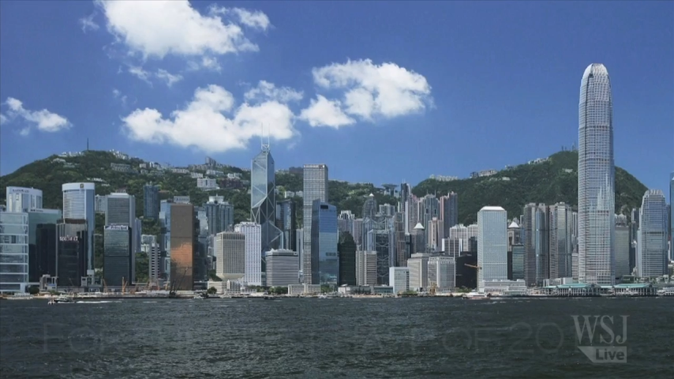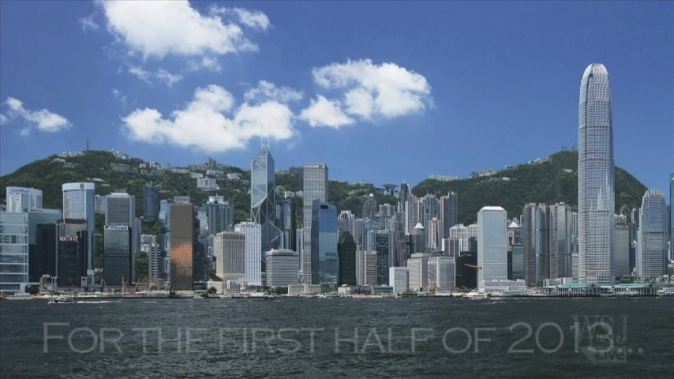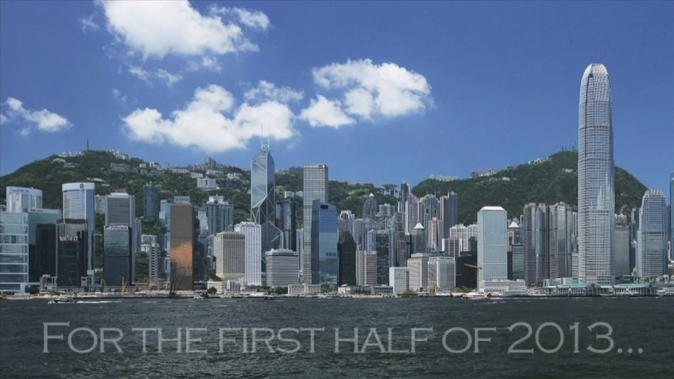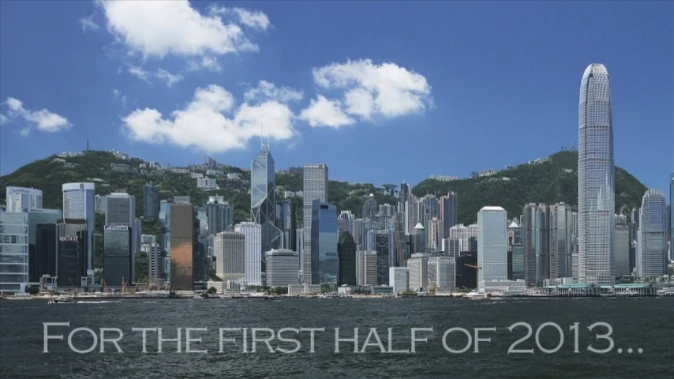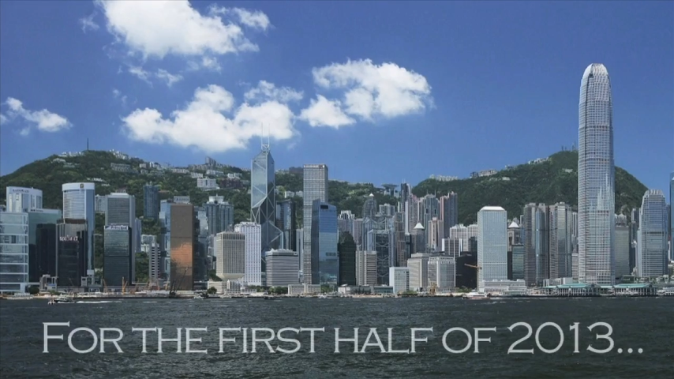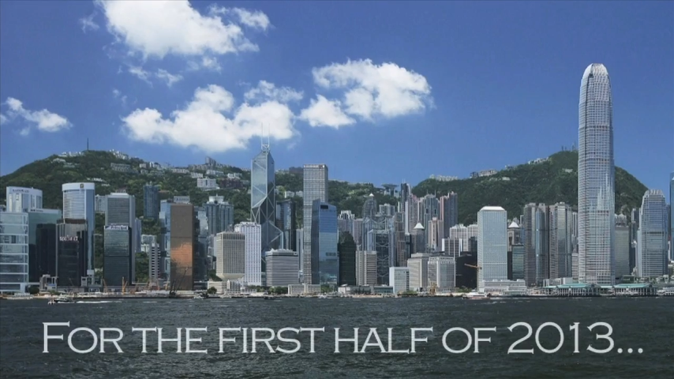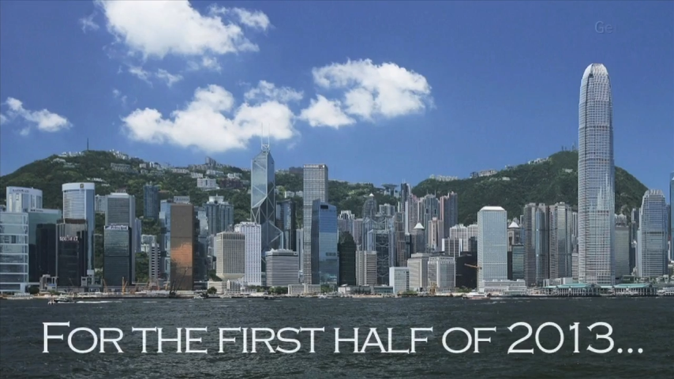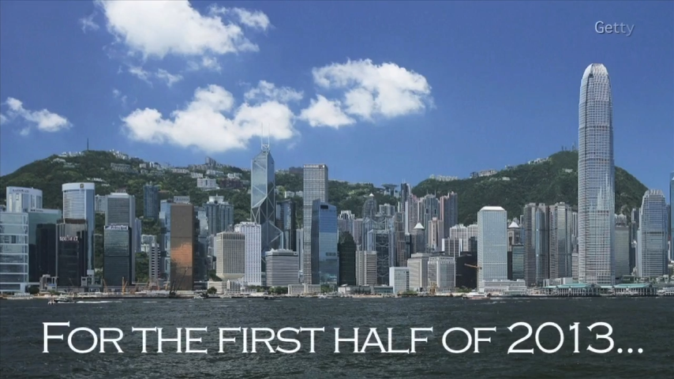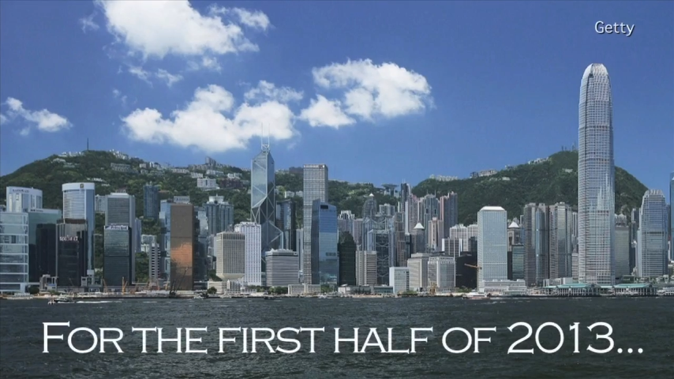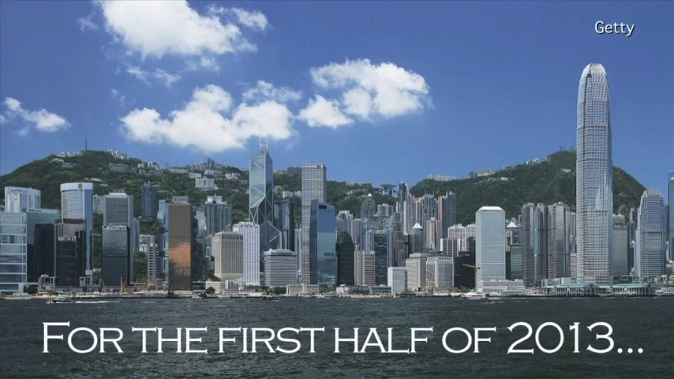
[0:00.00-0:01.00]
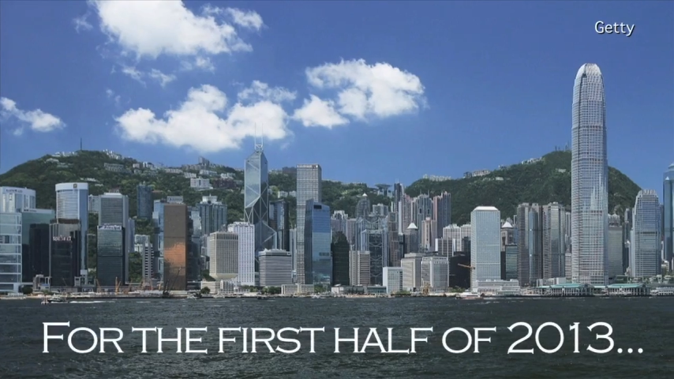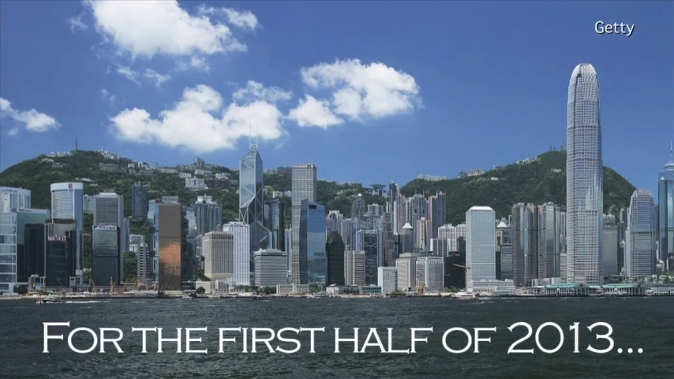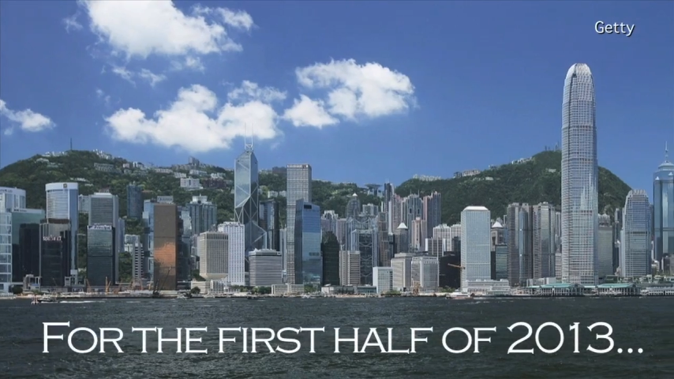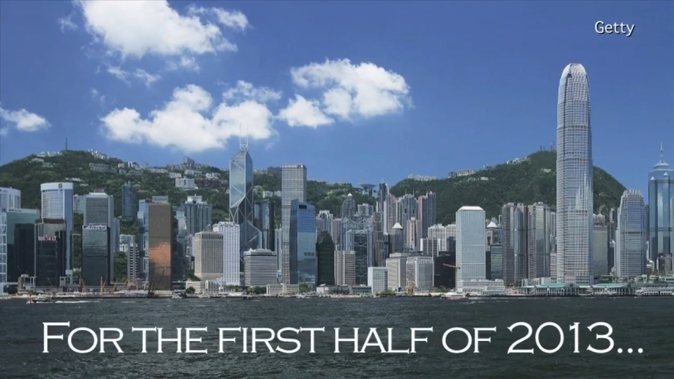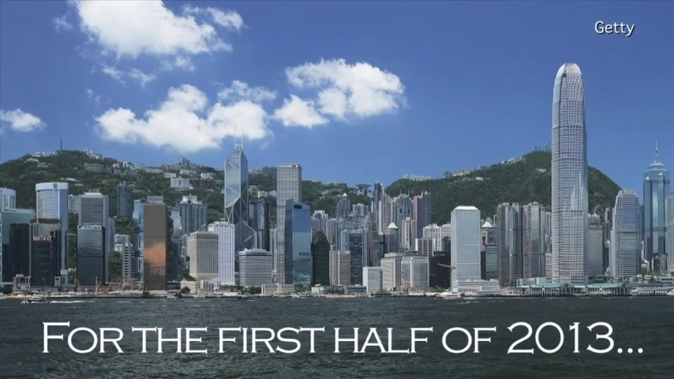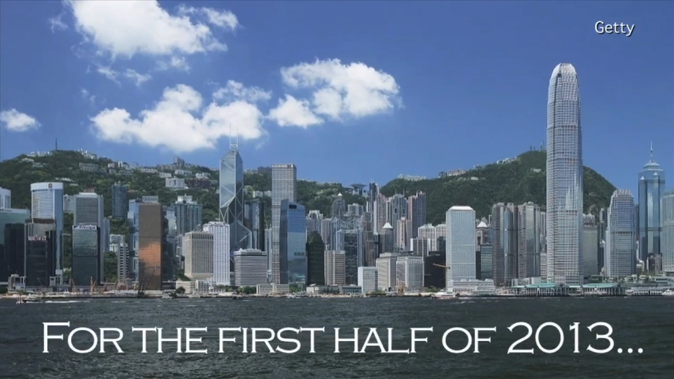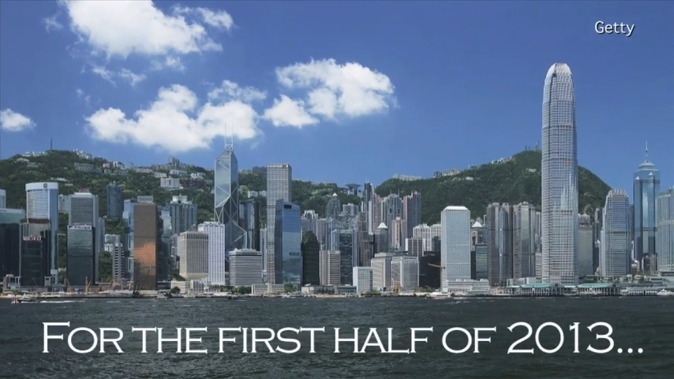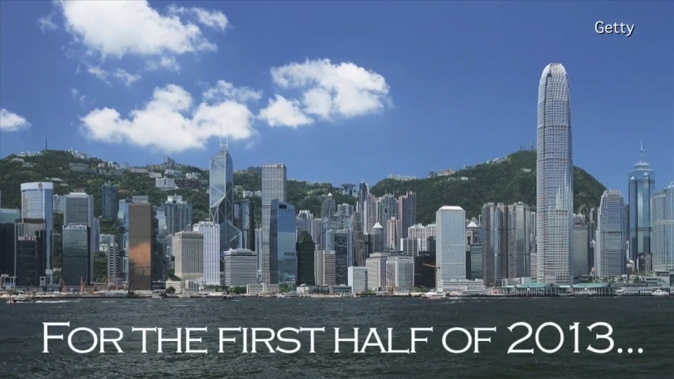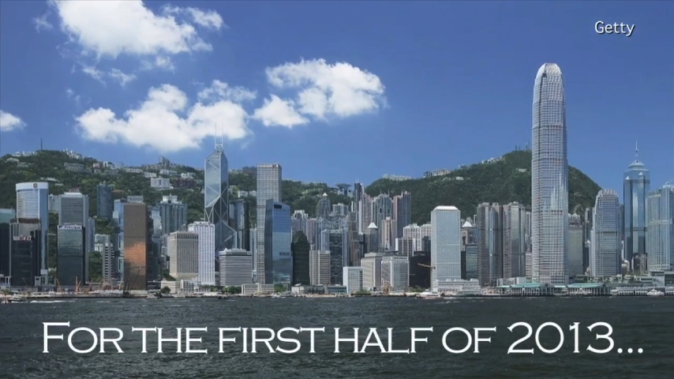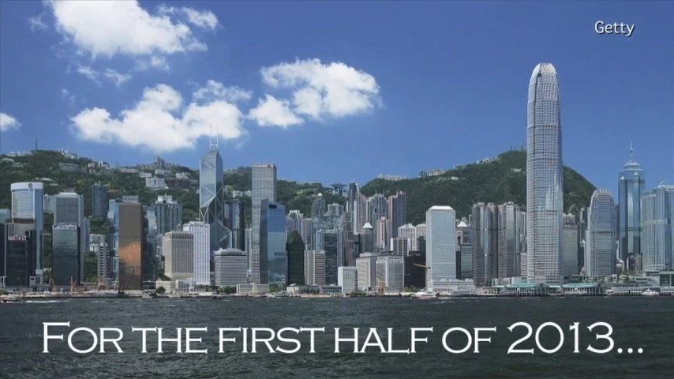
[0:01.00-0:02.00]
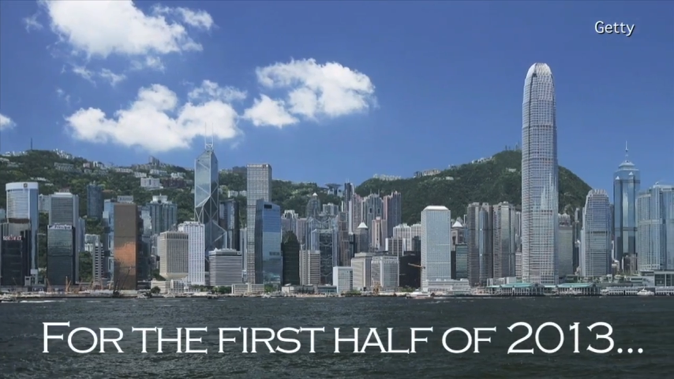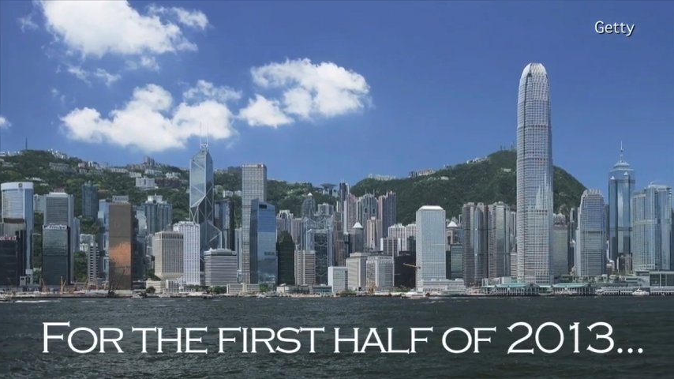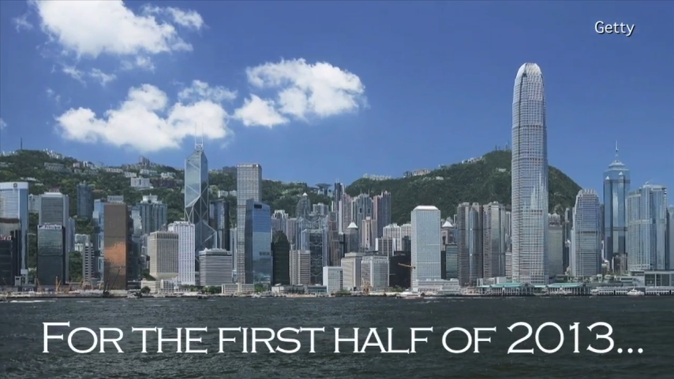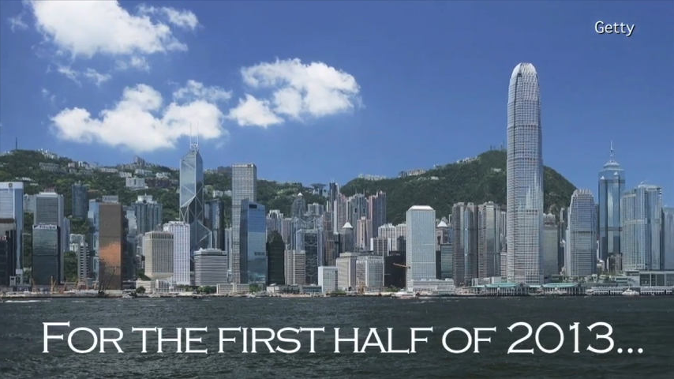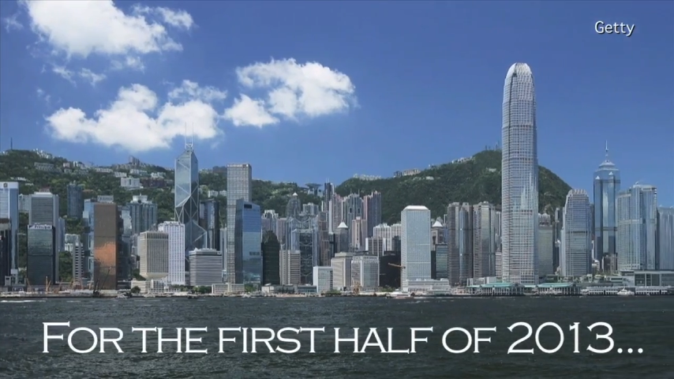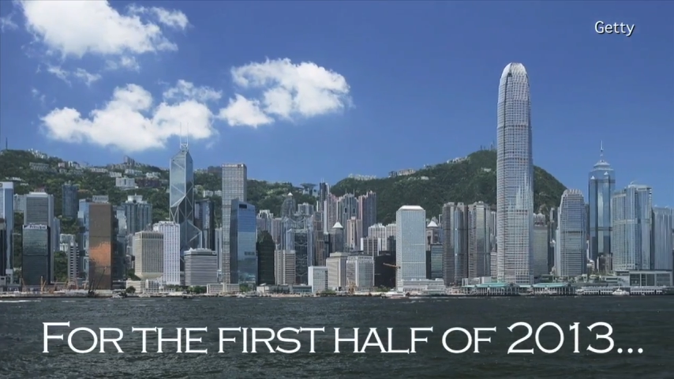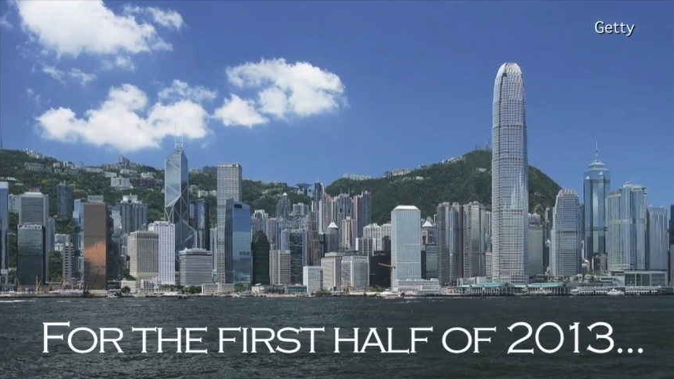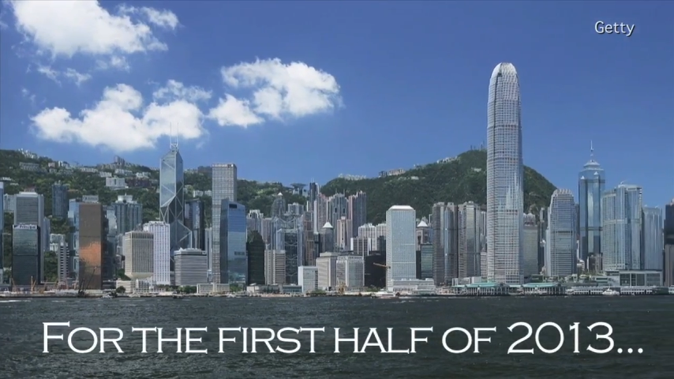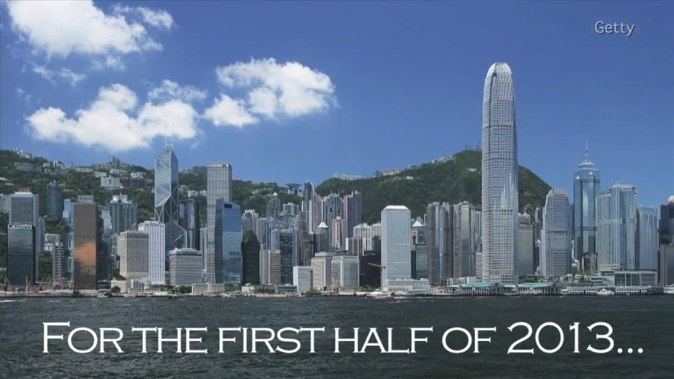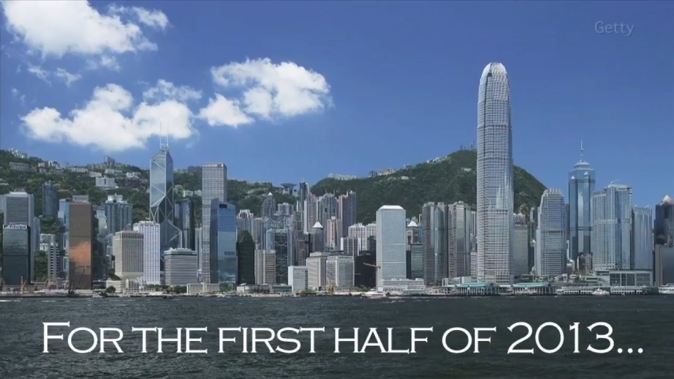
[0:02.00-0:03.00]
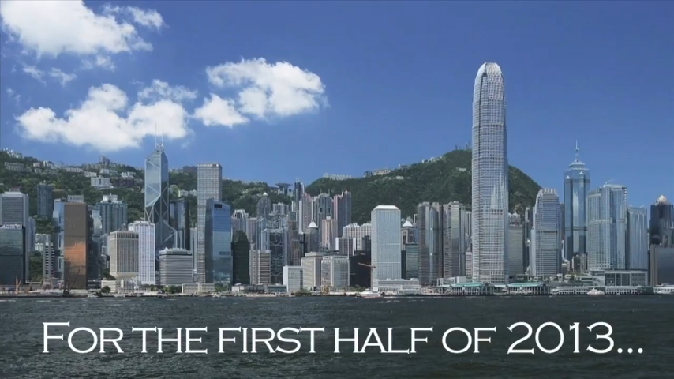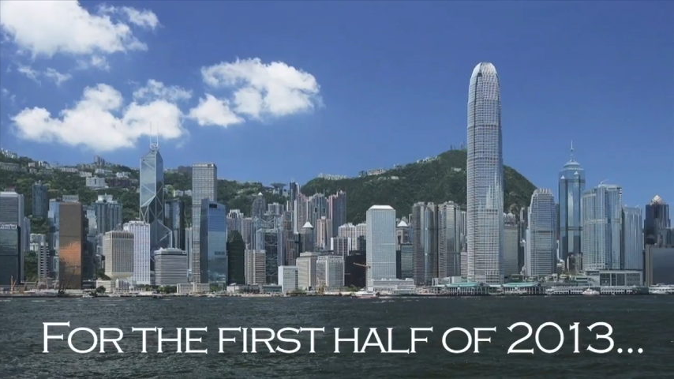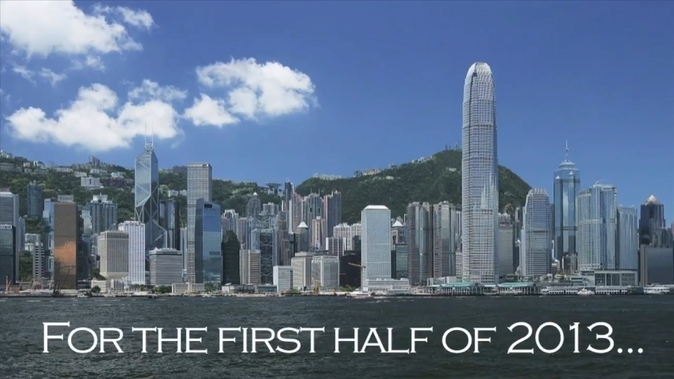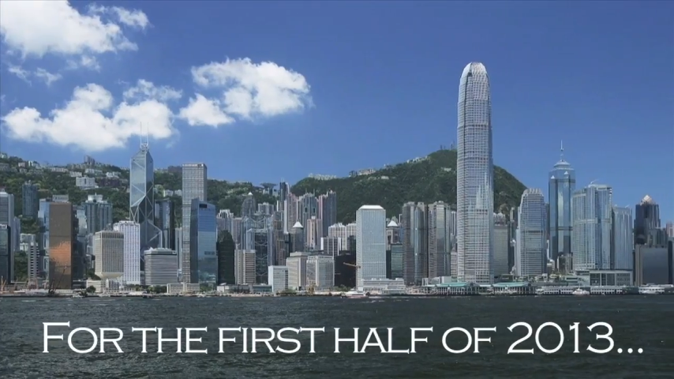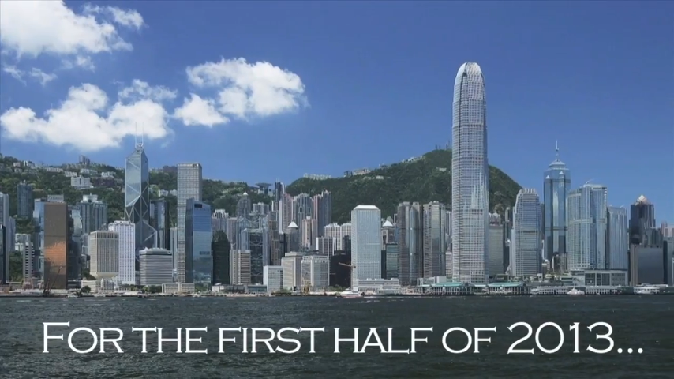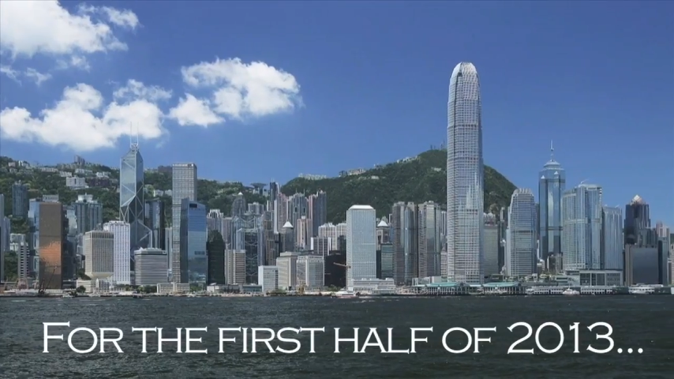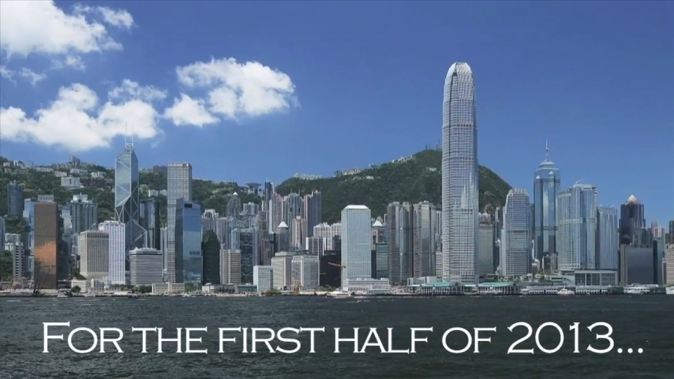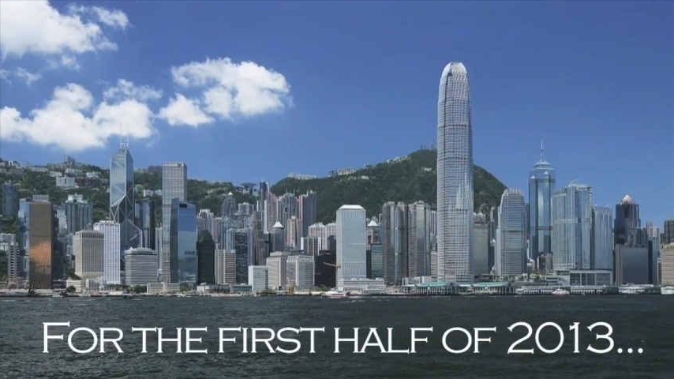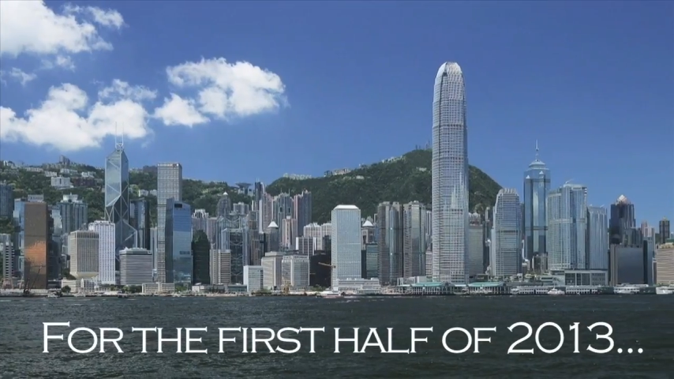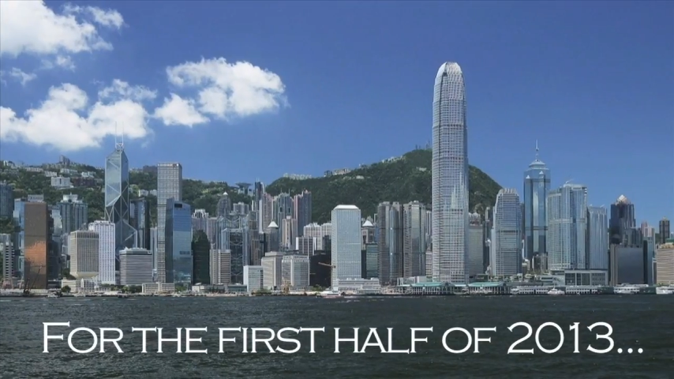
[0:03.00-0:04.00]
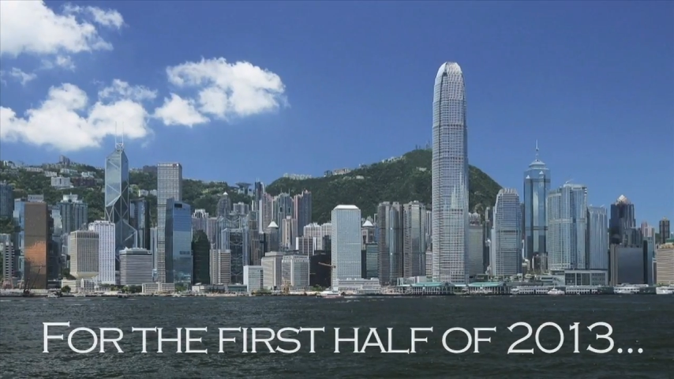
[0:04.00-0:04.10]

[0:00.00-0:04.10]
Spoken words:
Nobody's mouth can be seen.